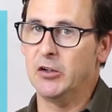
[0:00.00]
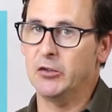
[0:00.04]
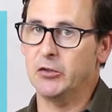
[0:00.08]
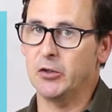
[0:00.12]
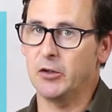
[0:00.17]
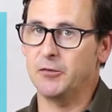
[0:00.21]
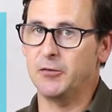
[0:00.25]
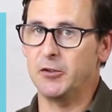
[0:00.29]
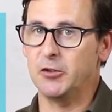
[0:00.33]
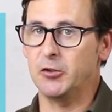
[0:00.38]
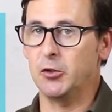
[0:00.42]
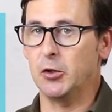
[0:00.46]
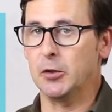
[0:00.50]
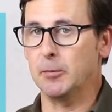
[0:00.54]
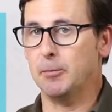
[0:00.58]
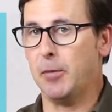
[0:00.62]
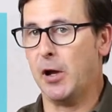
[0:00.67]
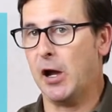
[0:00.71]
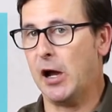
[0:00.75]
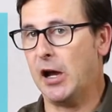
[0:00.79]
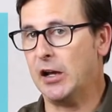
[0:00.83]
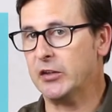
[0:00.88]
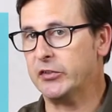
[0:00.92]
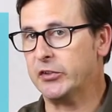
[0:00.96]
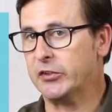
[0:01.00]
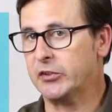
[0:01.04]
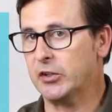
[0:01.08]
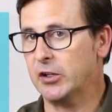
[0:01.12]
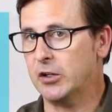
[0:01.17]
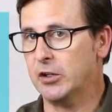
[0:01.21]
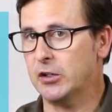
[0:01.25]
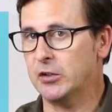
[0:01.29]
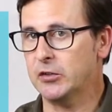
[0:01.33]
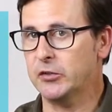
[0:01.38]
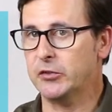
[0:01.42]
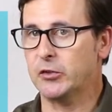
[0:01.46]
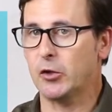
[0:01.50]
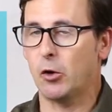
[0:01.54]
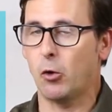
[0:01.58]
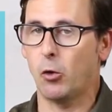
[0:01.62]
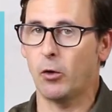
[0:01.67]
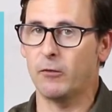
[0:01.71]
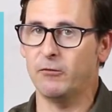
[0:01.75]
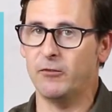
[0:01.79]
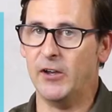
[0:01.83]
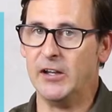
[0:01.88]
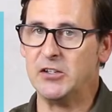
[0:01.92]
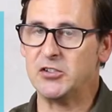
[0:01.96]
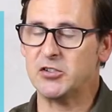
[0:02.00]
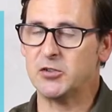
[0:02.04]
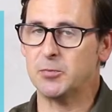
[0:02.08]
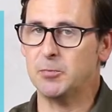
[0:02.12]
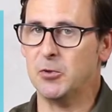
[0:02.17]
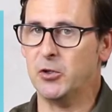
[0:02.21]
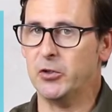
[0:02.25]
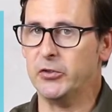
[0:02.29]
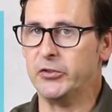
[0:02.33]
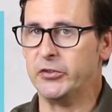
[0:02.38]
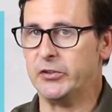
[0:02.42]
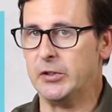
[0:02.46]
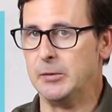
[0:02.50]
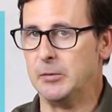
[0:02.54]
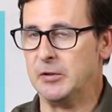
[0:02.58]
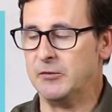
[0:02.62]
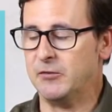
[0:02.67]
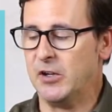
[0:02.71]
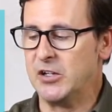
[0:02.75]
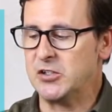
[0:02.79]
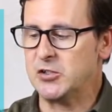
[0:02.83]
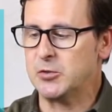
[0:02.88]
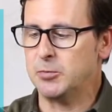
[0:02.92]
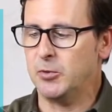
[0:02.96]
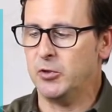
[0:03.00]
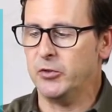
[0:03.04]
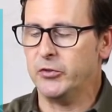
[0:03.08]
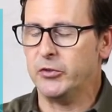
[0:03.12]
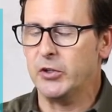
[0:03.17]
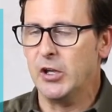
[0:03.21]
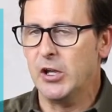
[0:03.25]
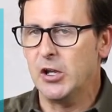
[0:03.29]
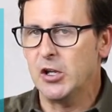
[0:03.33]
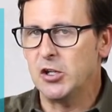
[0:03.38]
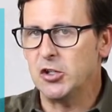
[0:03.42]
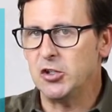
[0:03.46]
so if you're doing pastas or vegetables, steaming vegetables,